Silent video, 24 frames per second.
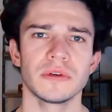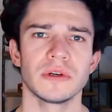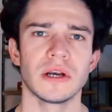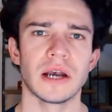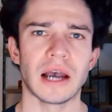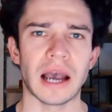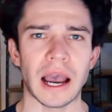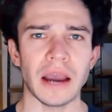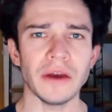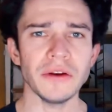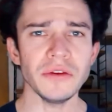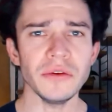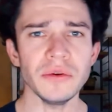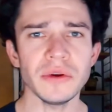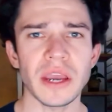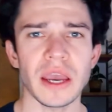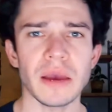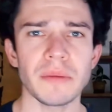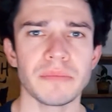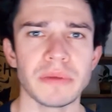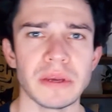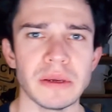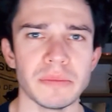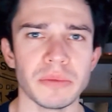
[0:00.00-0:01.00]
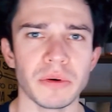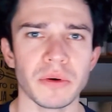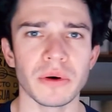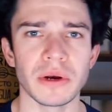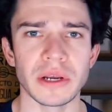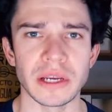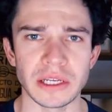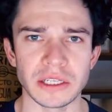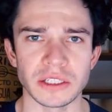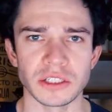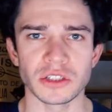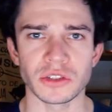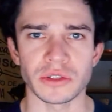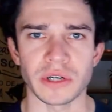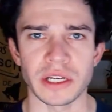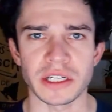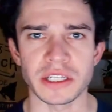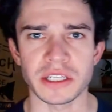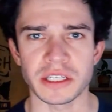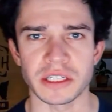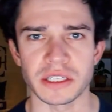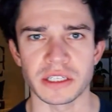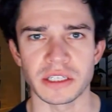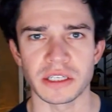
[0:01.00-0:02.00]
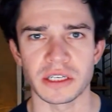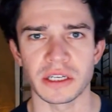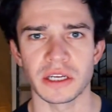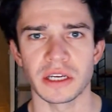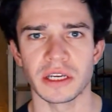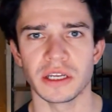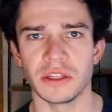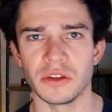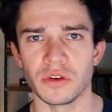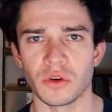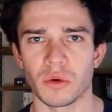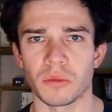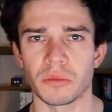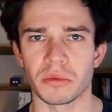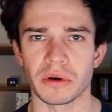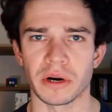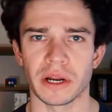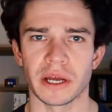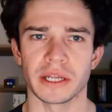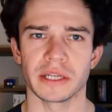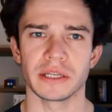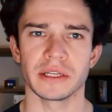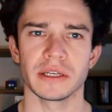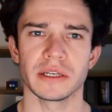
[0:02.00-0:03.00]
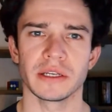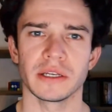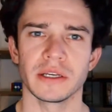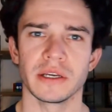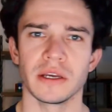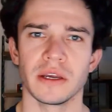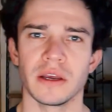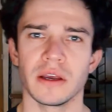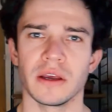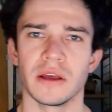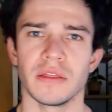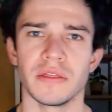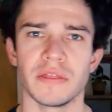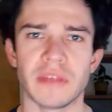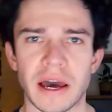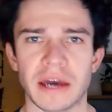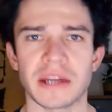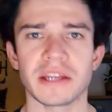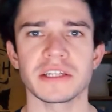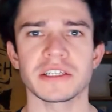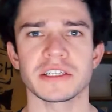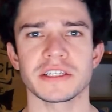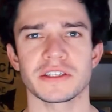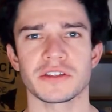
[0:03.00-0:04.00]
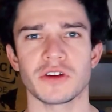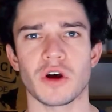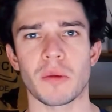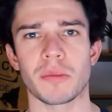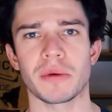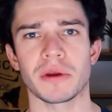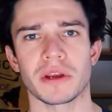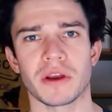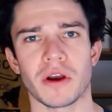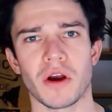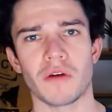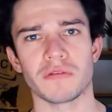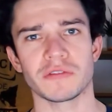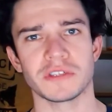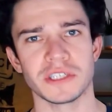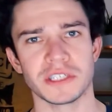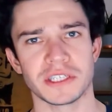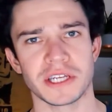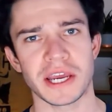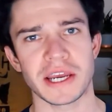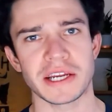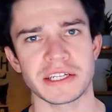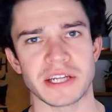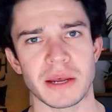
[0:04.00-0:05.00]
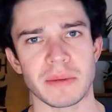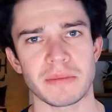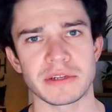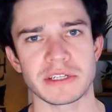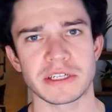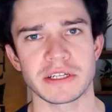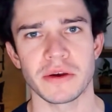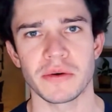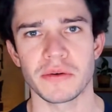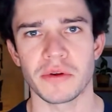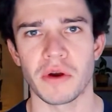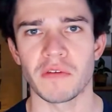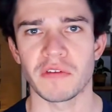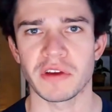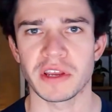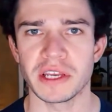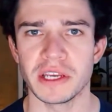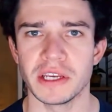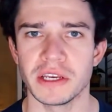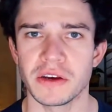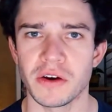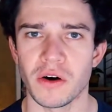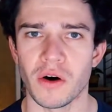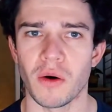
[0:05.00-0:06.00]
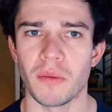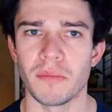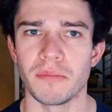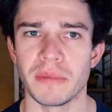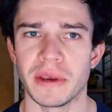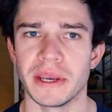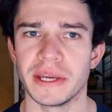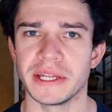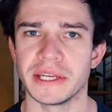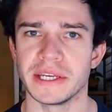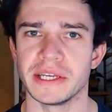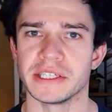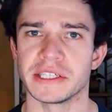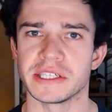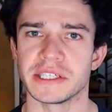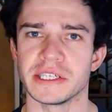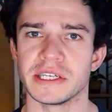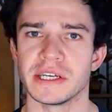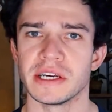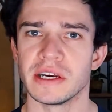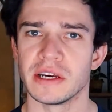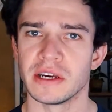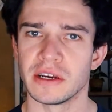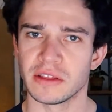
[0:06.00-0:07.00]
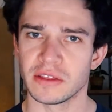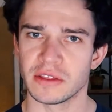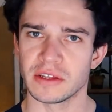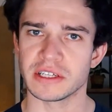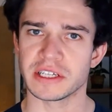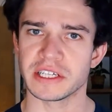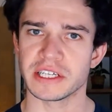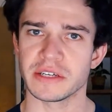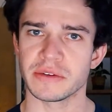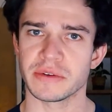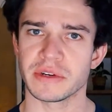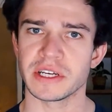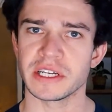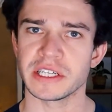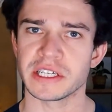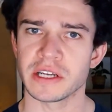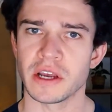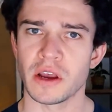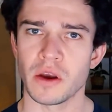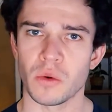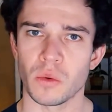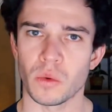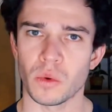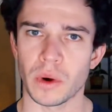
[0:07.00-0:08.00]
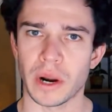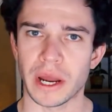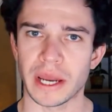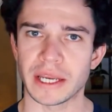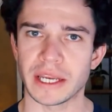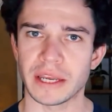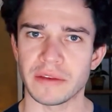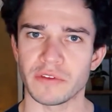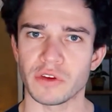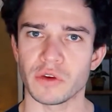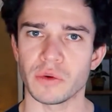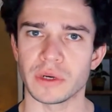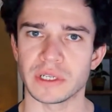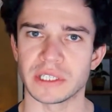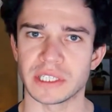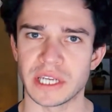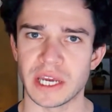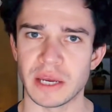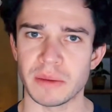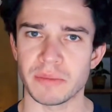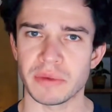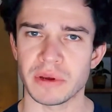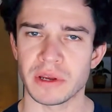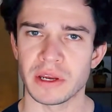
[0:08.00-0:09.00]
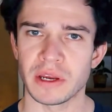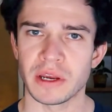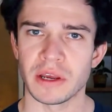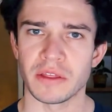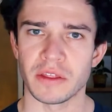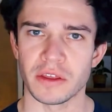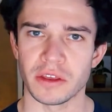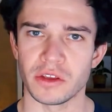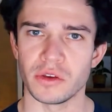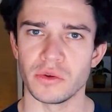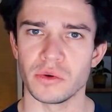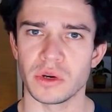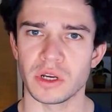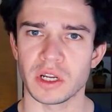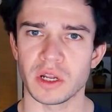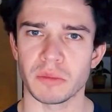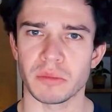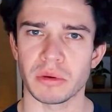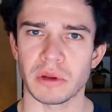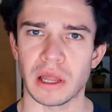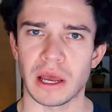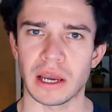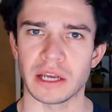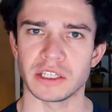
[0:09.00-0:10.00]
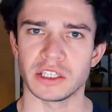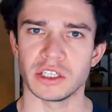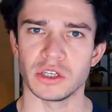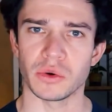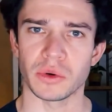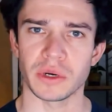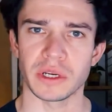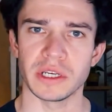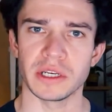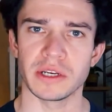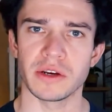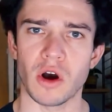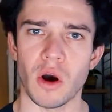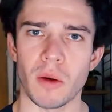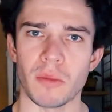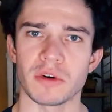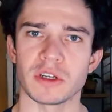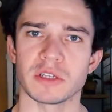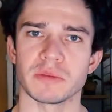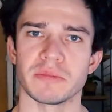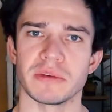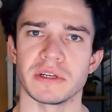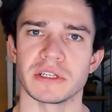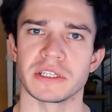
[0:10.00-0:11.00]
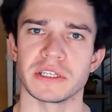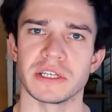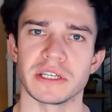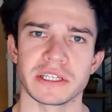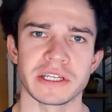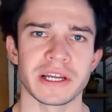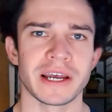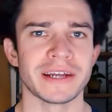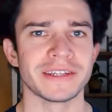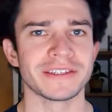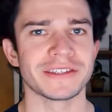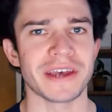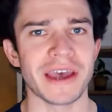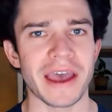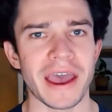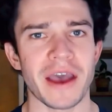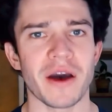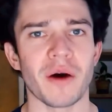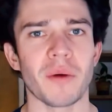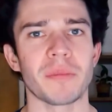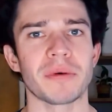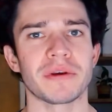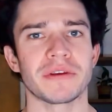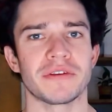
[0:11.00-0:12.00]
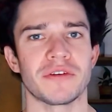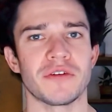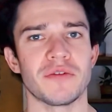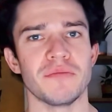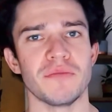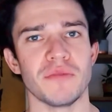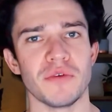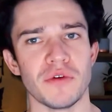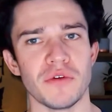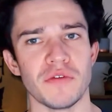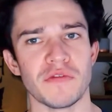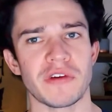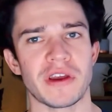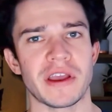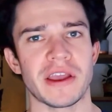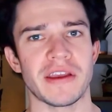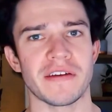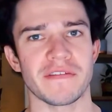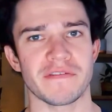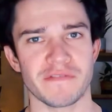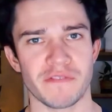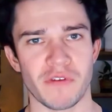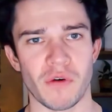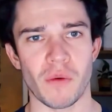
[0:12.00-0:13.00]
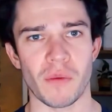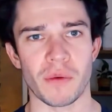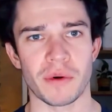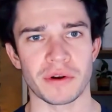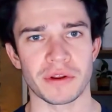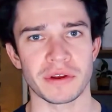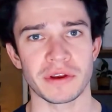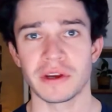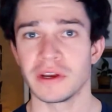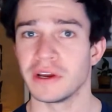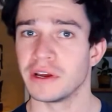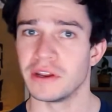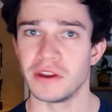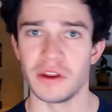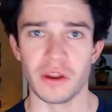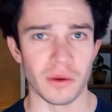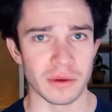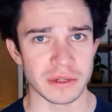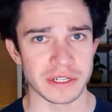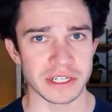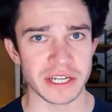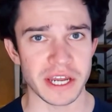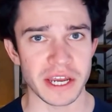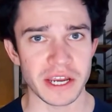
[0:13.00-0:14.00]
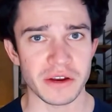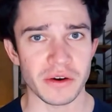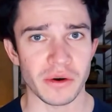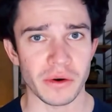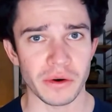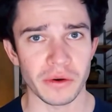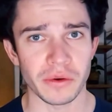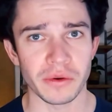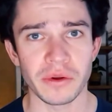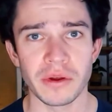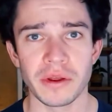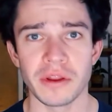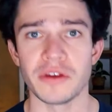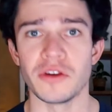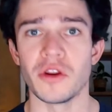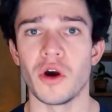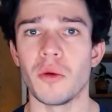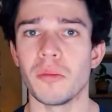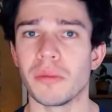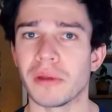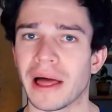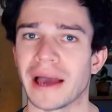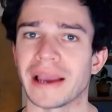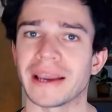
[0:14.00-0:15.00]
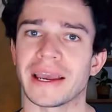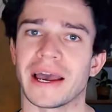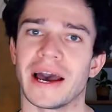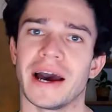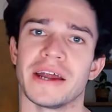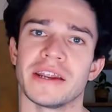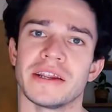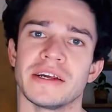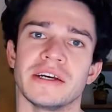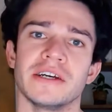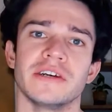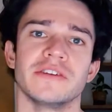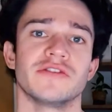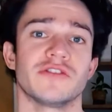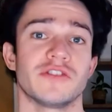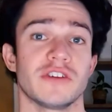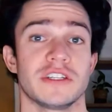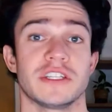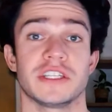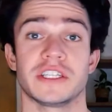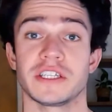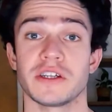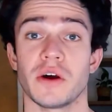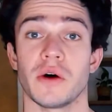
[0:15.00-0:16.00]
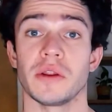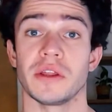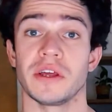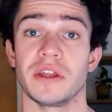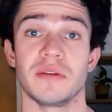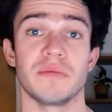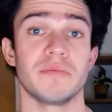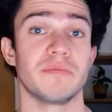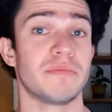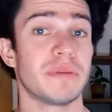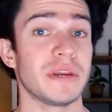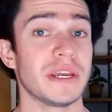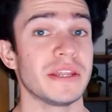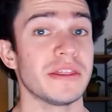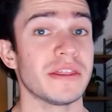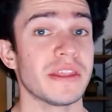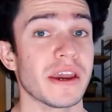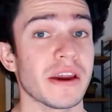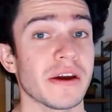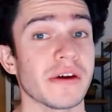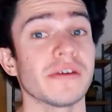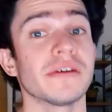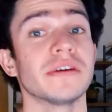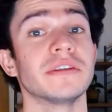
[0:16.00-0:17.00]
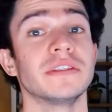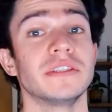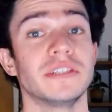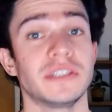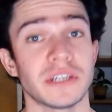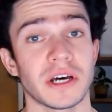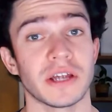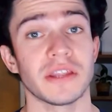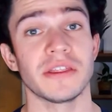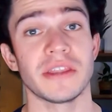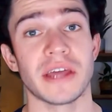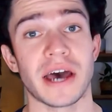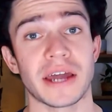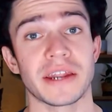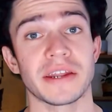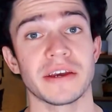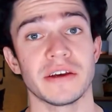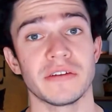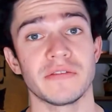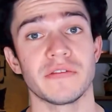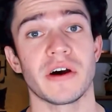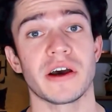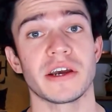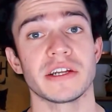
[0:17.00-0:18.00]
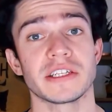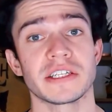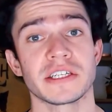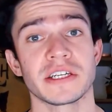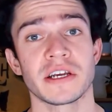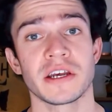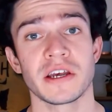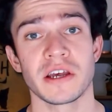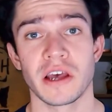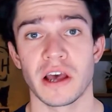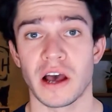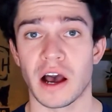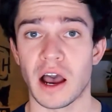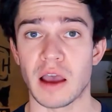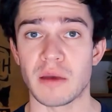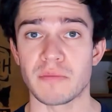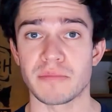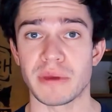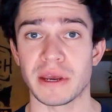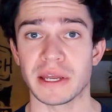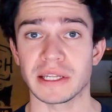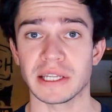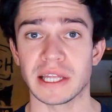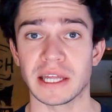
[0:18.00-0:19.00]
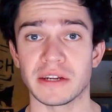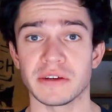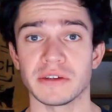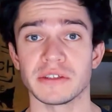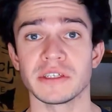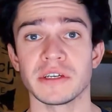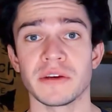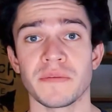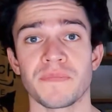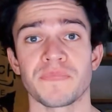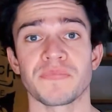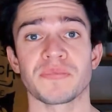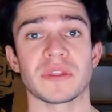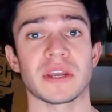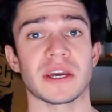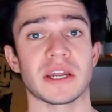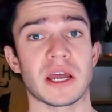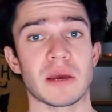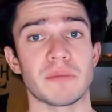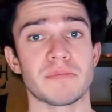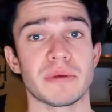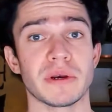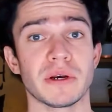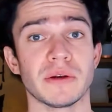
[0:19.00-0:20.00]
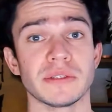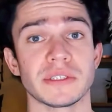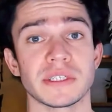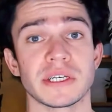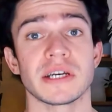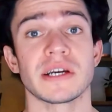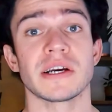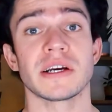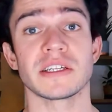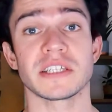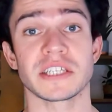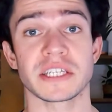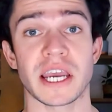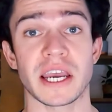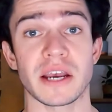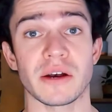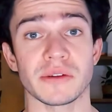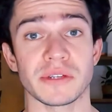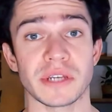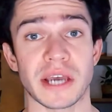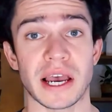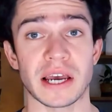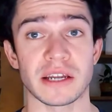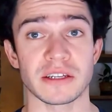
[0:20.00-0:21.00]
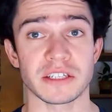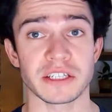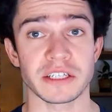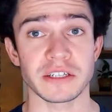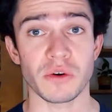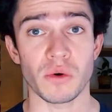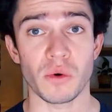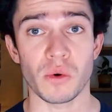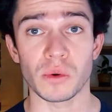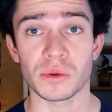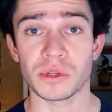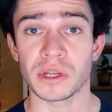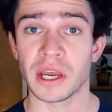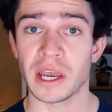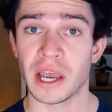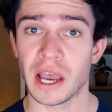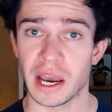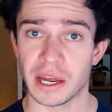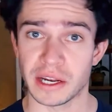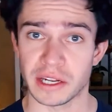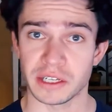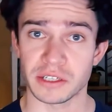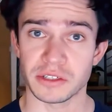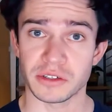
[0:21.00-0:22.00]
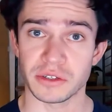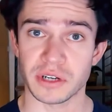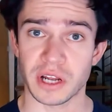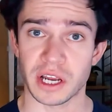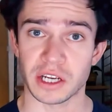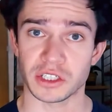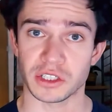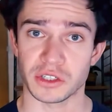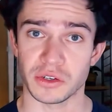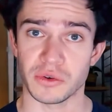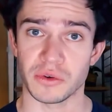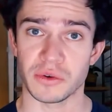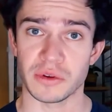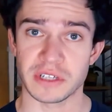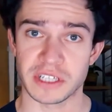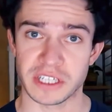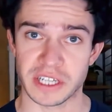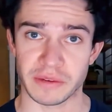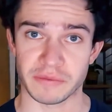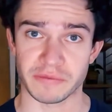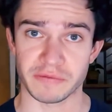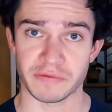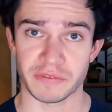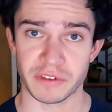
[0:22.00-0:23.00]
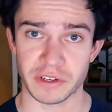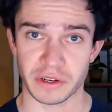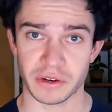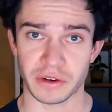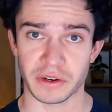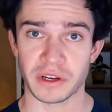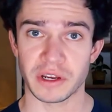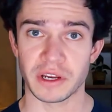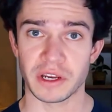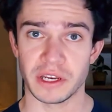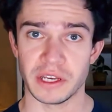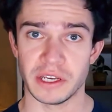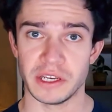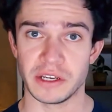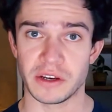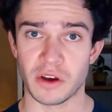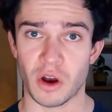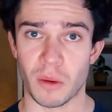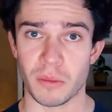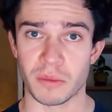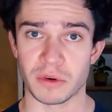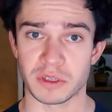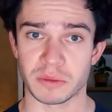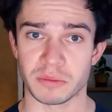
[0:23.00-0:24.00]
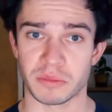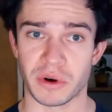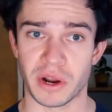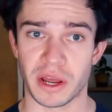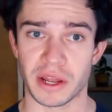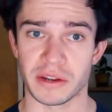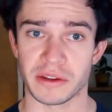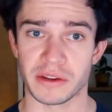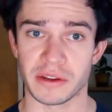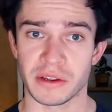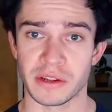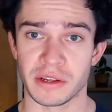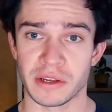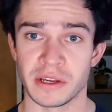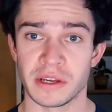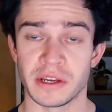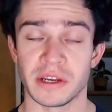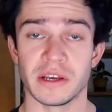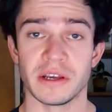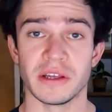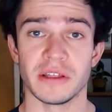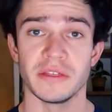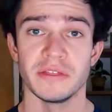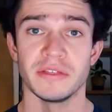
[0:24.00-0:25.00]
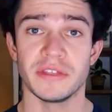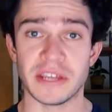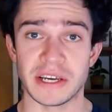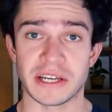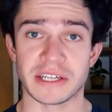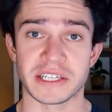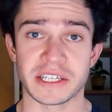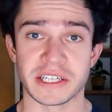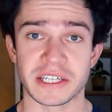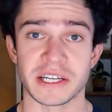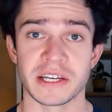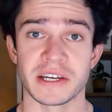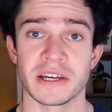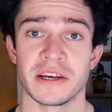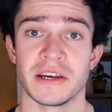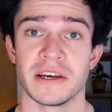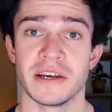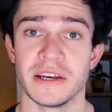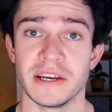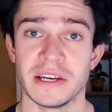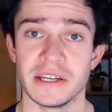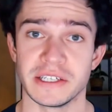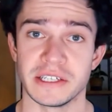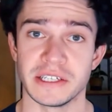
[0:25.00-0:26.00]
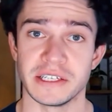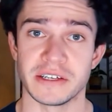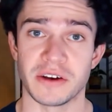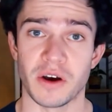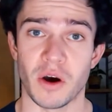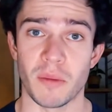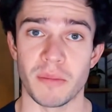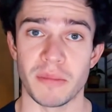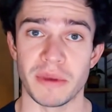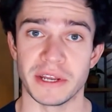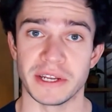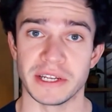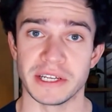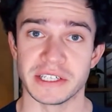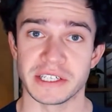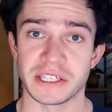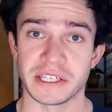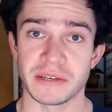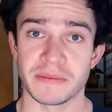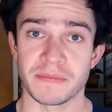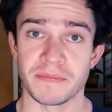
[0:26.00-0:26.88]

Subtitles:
How do you get people interested in your brand? That is the topic of today's episode of Ecom Made Easy, this series where I give you a tip that you can apply to your e-commerce business to help you move it forward. No snake oil, no black hat, just solid, been there, done that advice. I'm Ben Leonard, and I built, scaled, and sold an international 7-figure e-commerce brand. This is Ecom Made Easy.